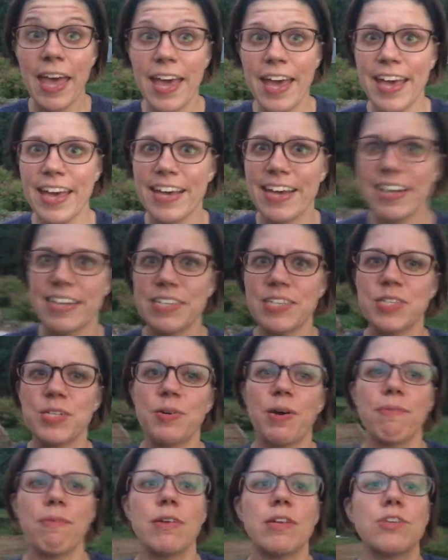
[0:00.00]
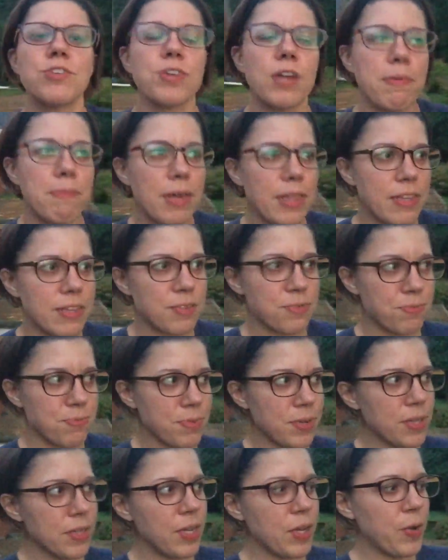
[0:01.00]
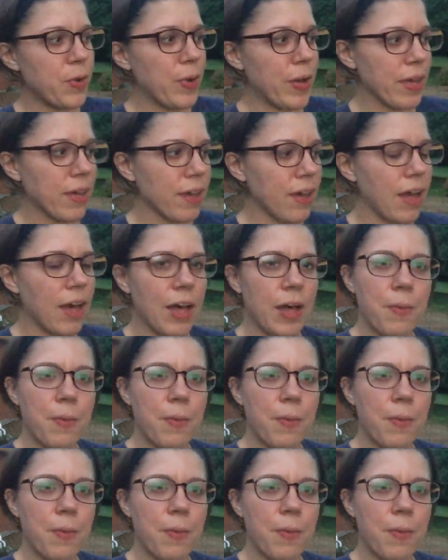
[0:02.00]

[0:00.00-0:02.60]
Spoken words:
Hey guys, so I'm gonna try and make this really quick.